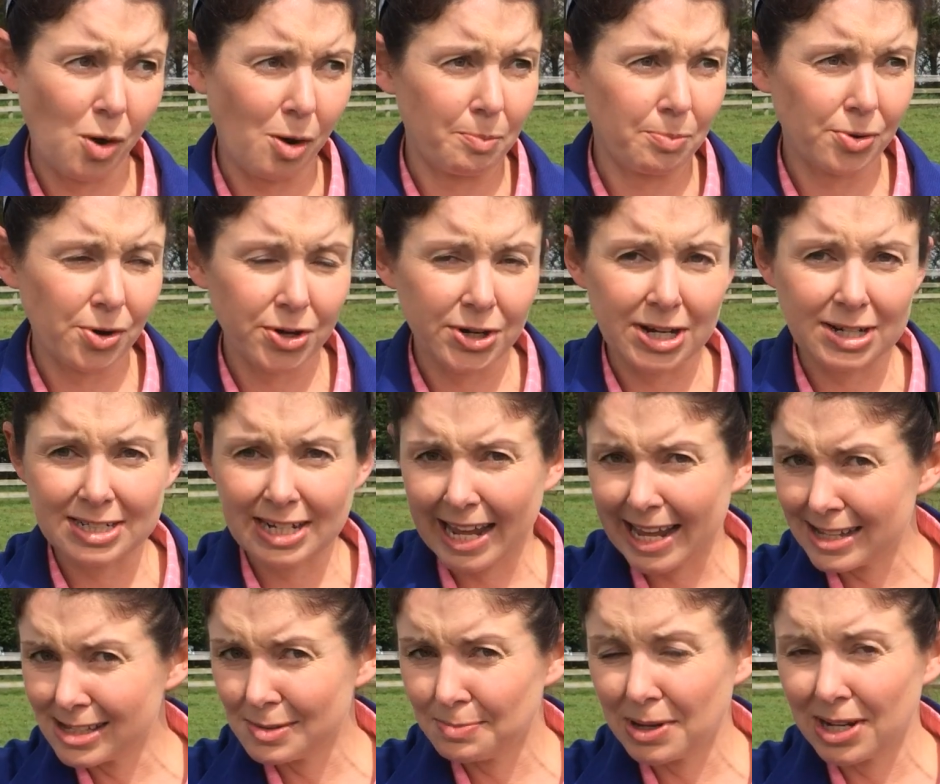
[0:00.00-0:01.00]
what product
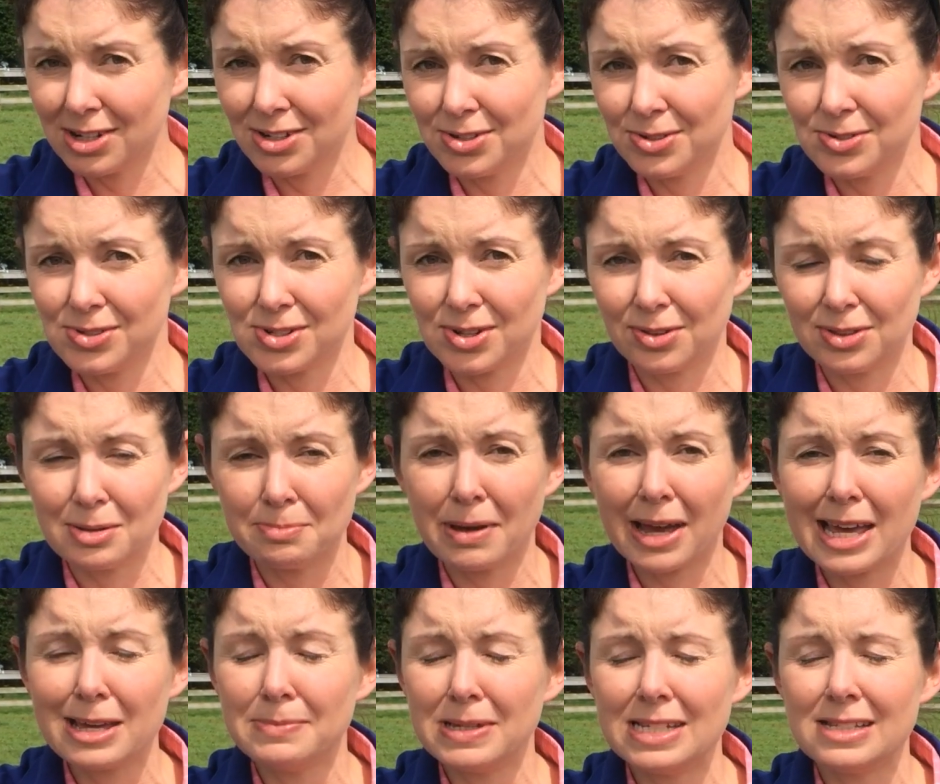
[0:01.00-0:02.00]
has been used on the
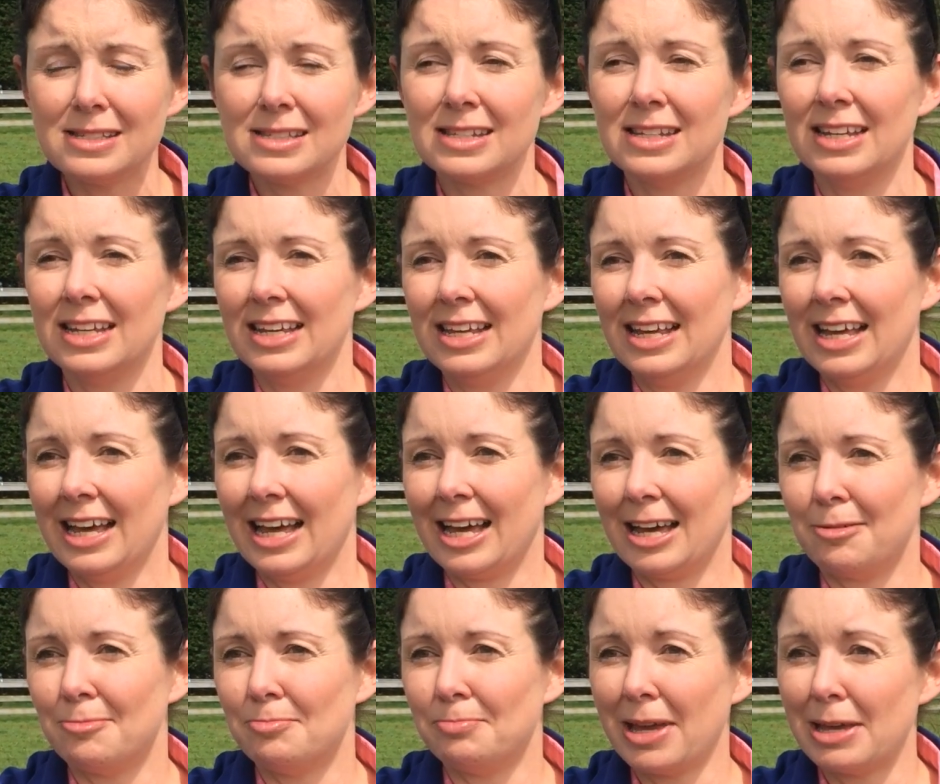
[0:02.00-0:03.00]
babies.
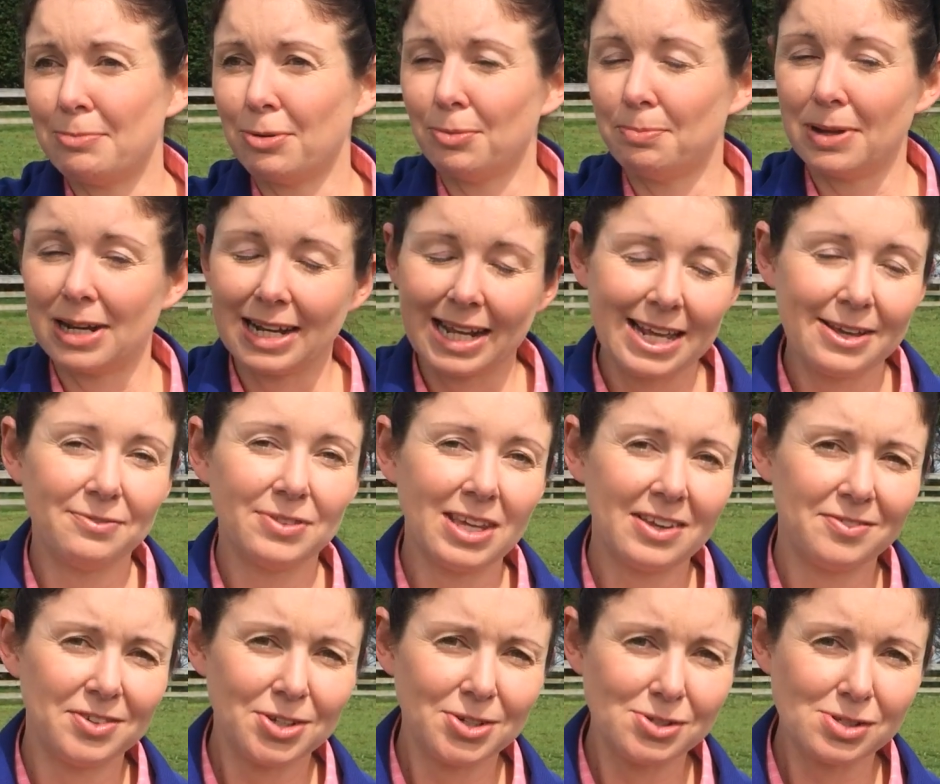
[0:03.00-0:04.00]
People believe
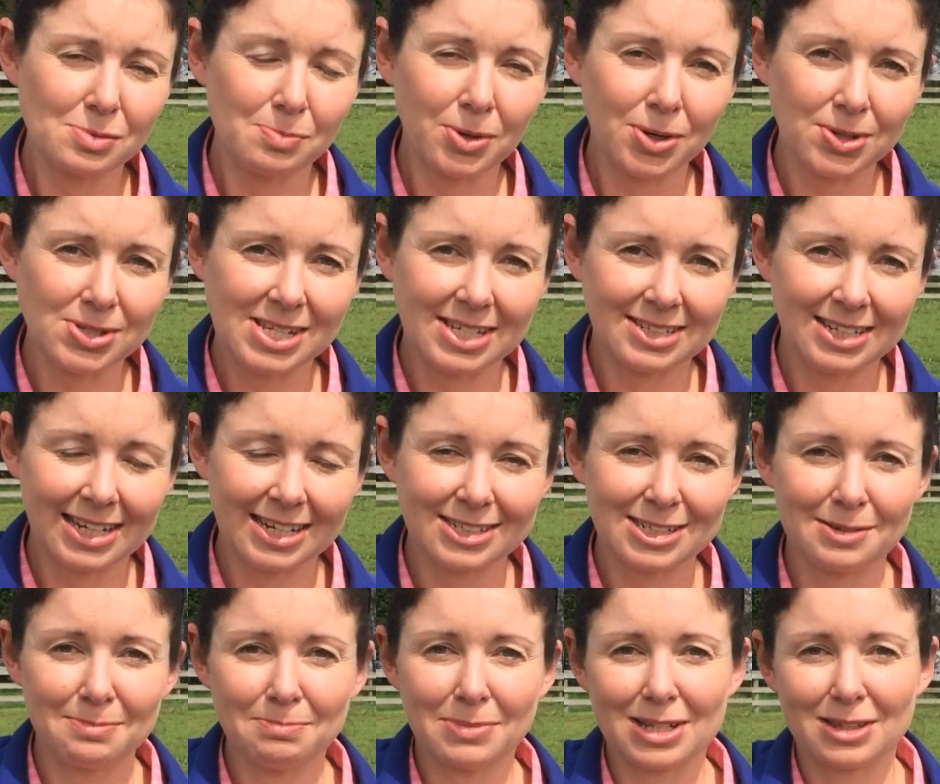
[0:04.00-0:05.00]
they've used
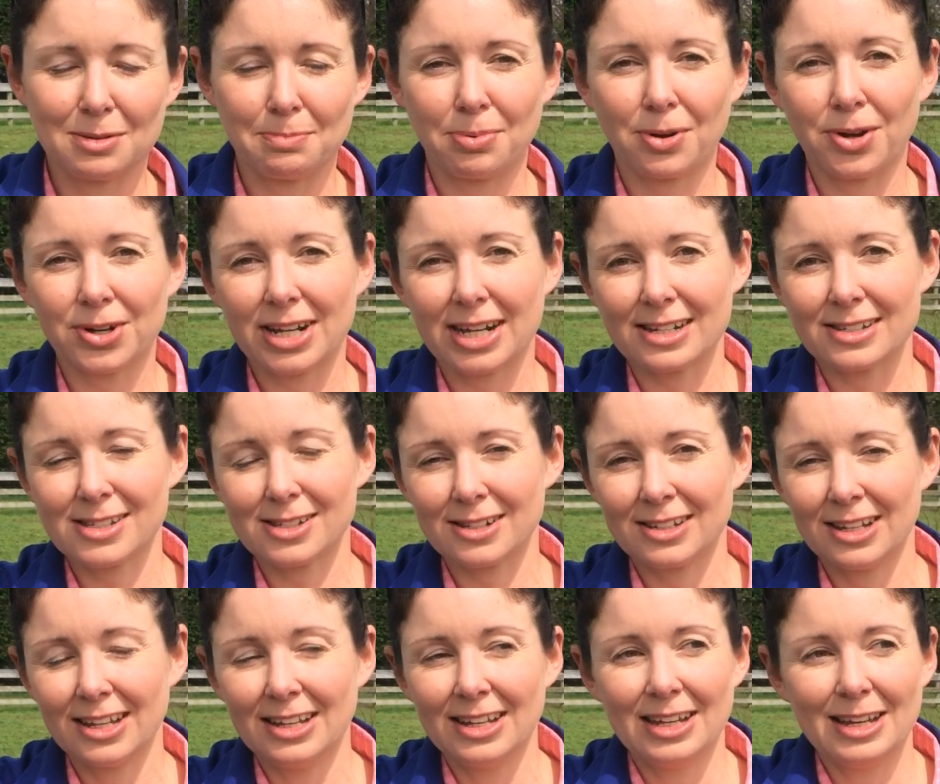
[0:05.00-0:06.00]
moxidectin, but the product's
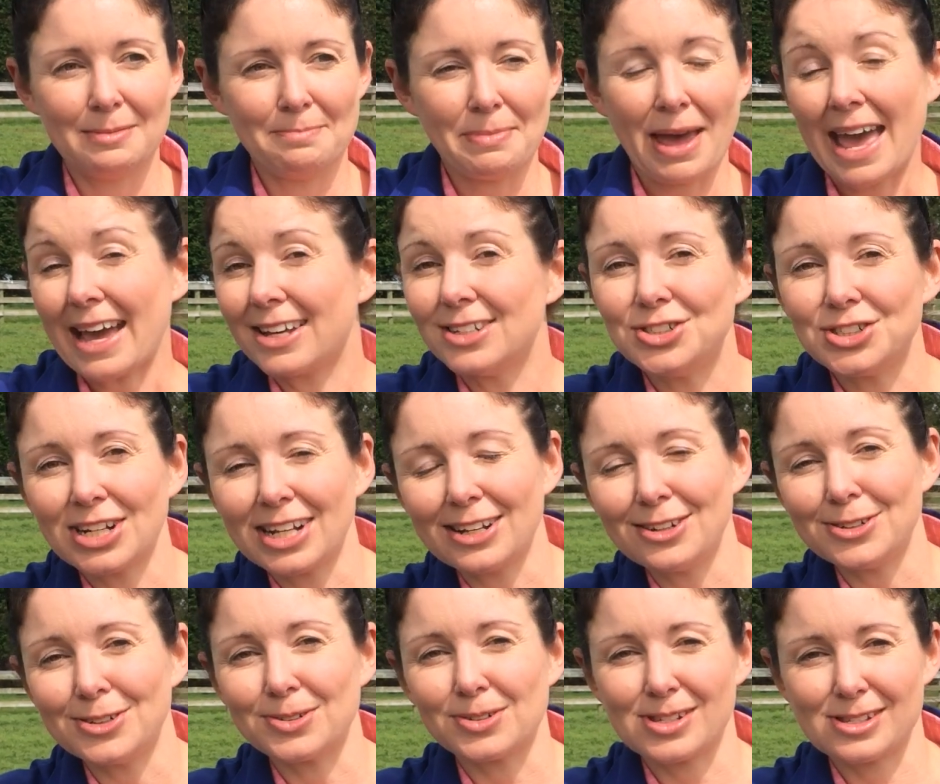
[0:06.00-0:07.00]
packaging
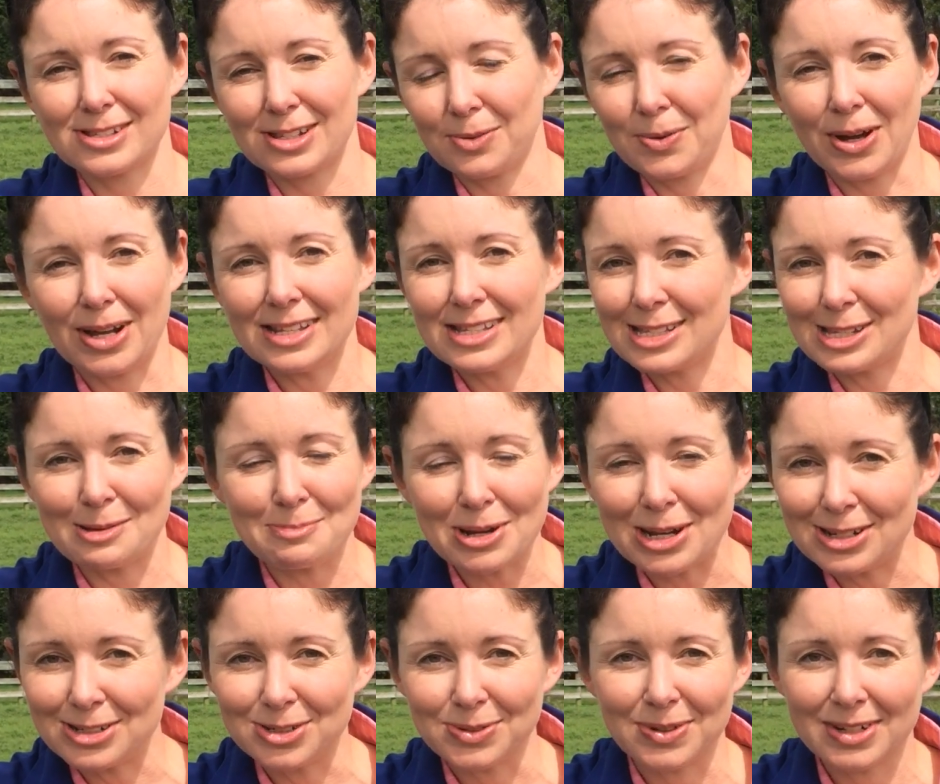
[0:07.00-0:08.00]
looks quite
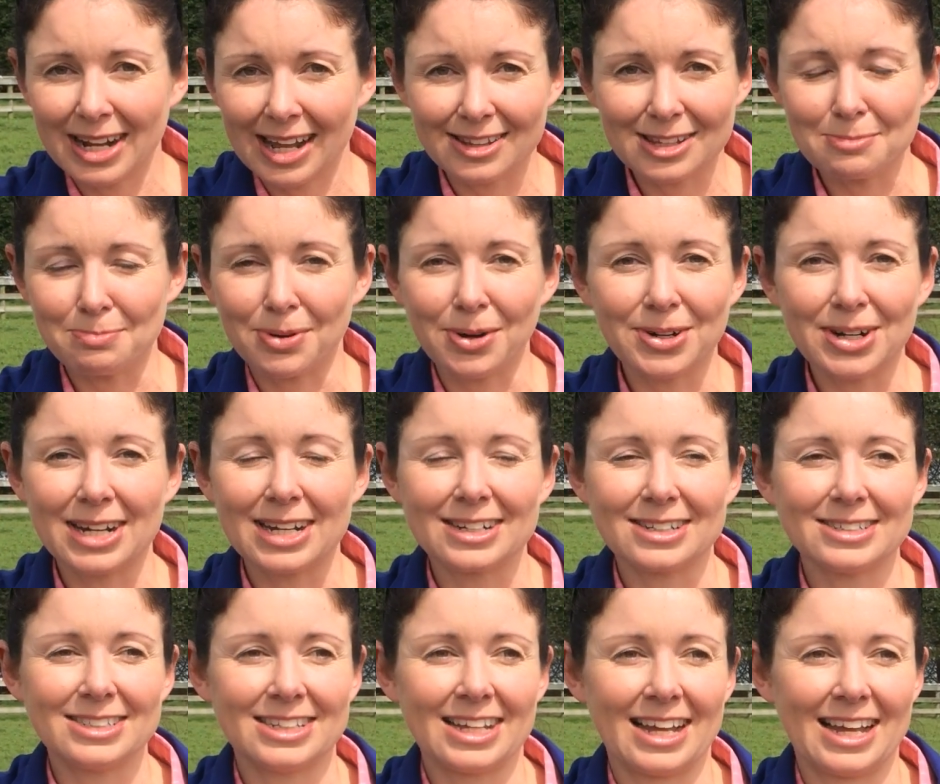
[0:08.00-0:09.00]
similar to another
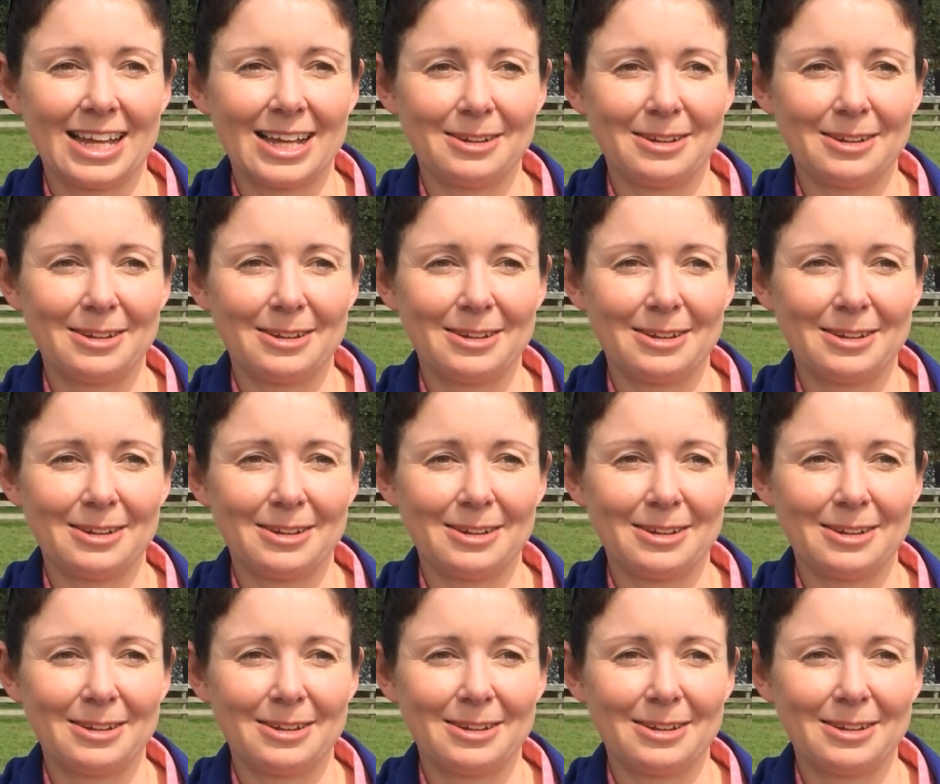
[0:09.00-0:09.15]
product.